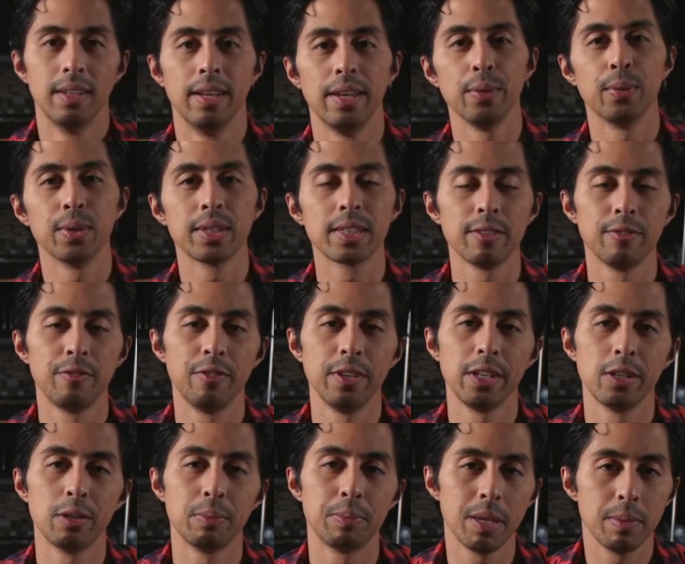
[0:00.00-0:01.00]
Hey, what's up
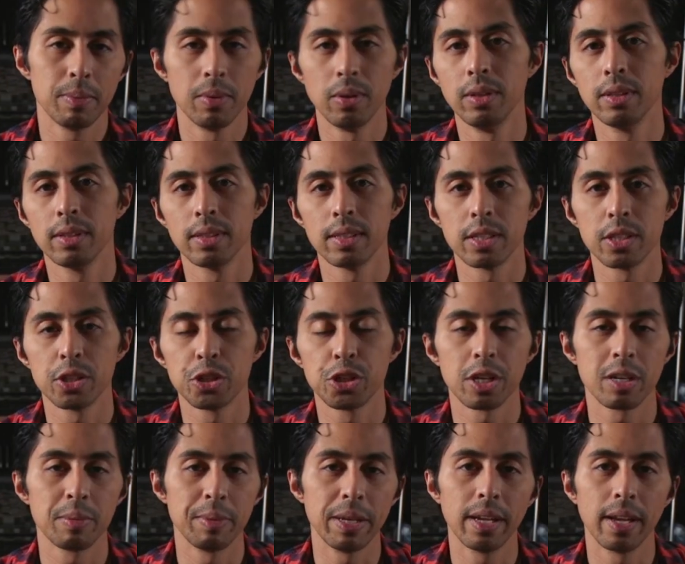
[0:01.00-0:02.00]
video people? This is
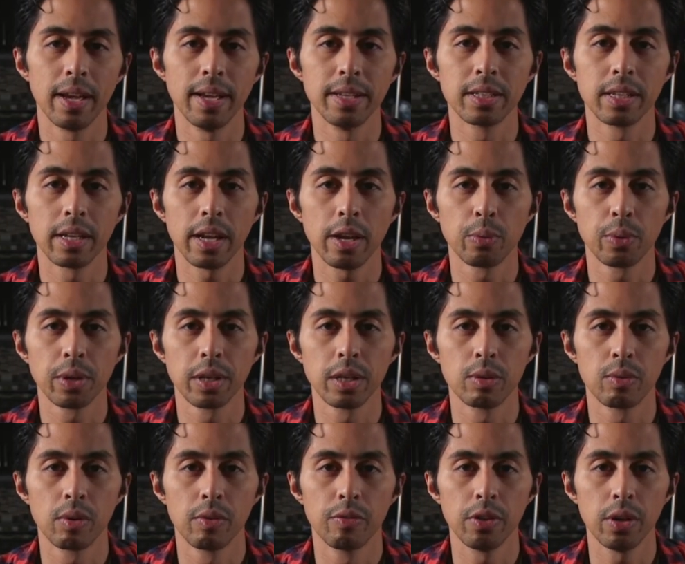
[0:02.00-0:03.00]
Jeremy, and today we're going
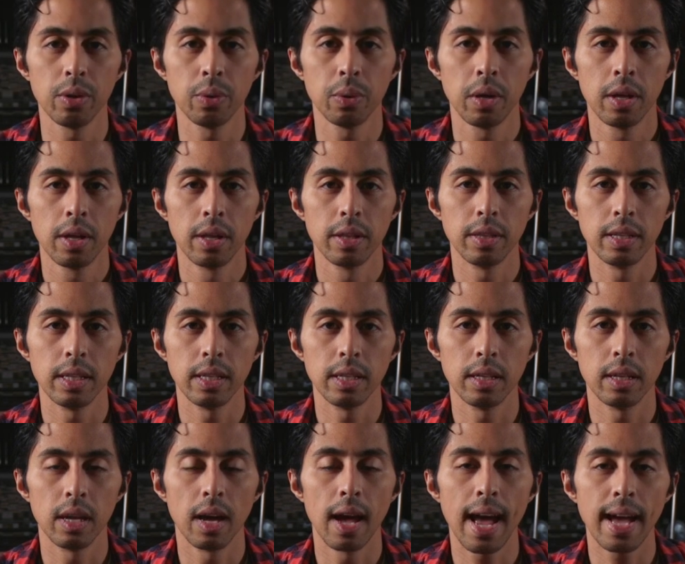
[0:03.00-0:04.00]
to review
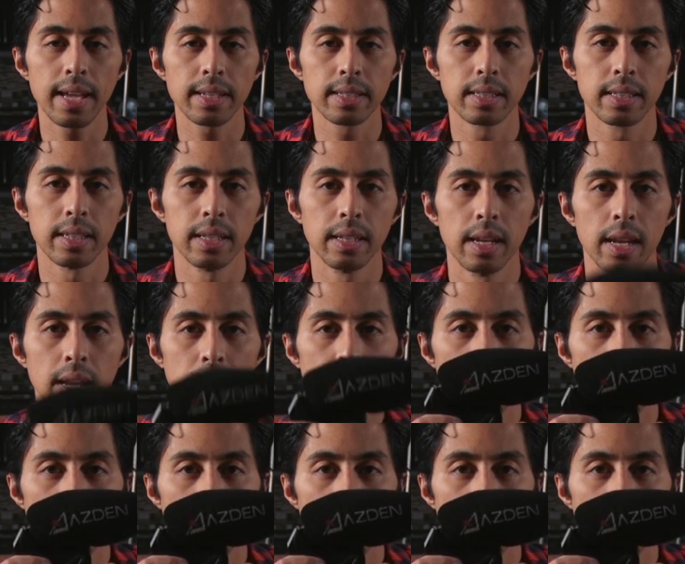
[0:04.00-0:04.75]
the Azden